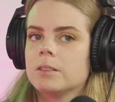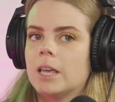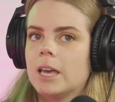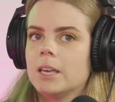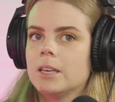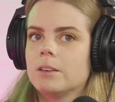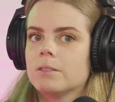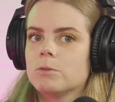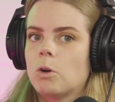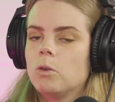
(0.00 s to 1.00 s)

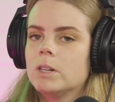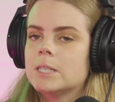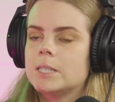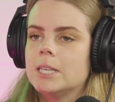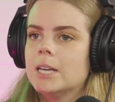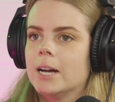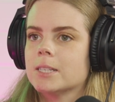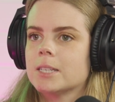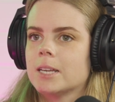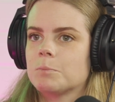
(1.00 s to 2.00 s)
they only see
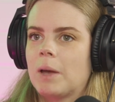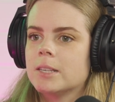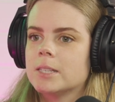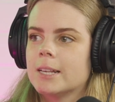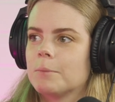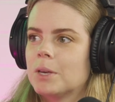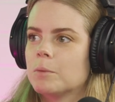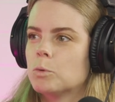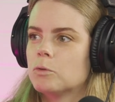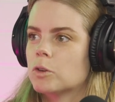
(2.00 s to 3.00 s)
us as basically a big
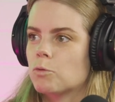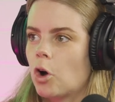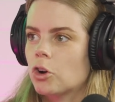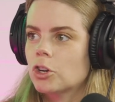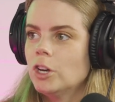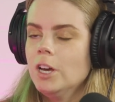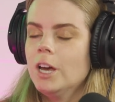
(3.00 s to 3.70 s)
moving rock.